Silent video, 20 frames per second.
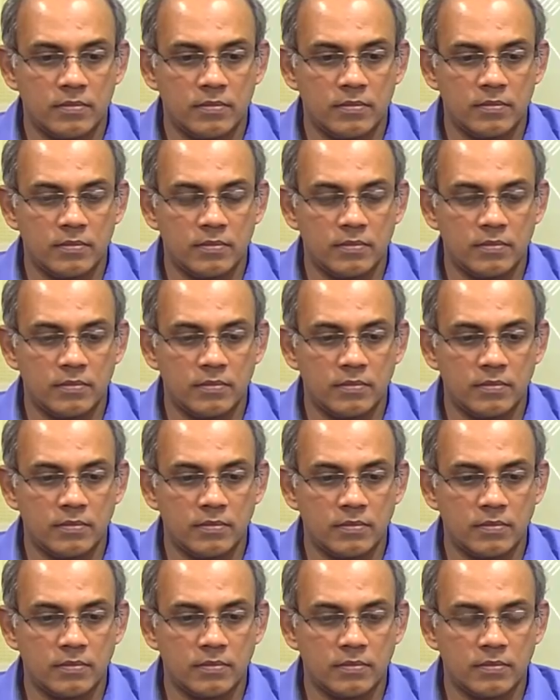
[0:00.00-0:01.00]

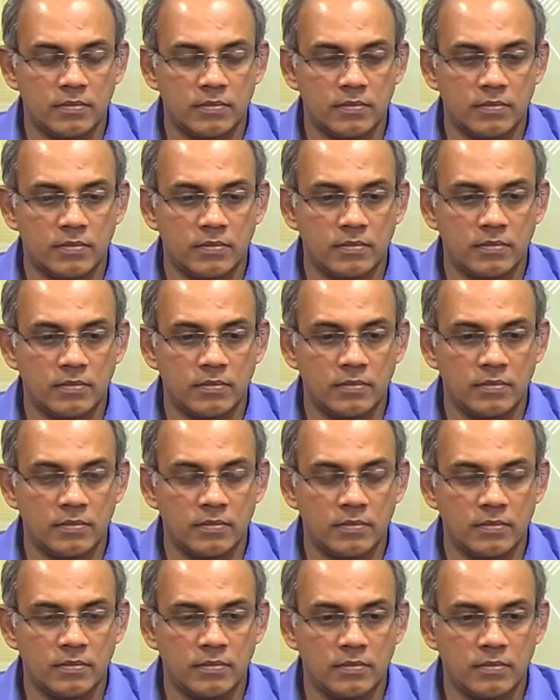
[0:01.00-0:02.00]

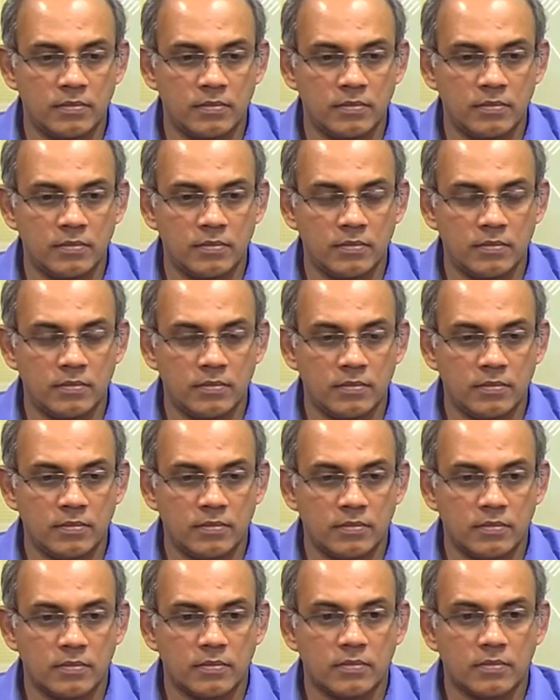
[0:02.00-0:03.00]

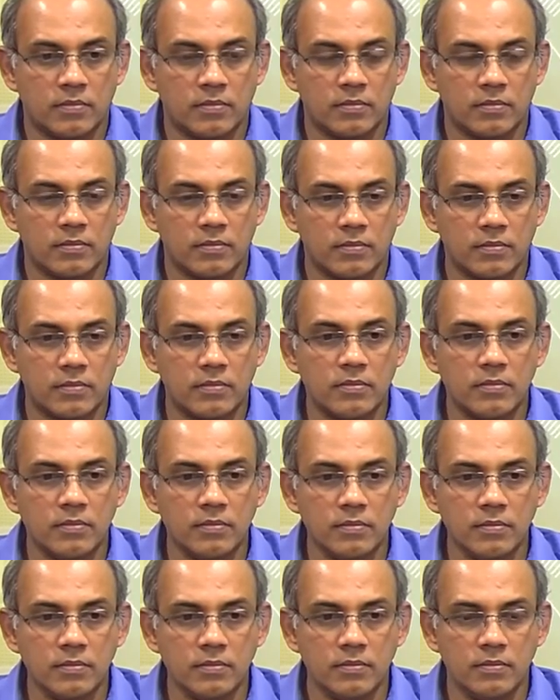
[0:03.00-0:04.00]

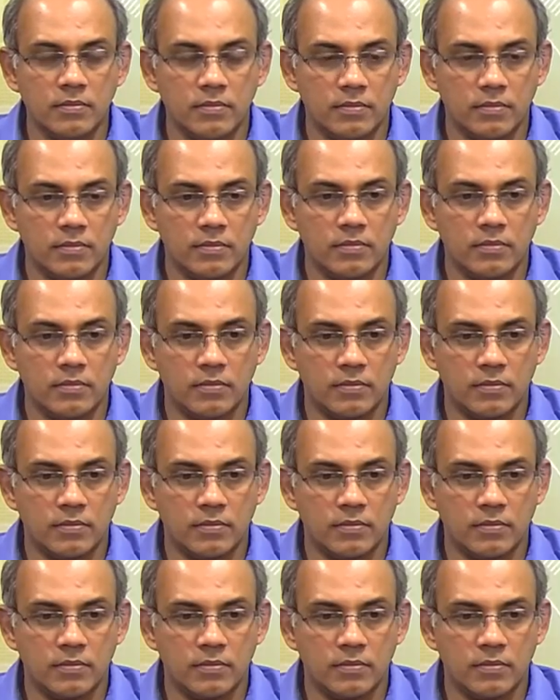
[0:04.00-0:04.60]
[no speech]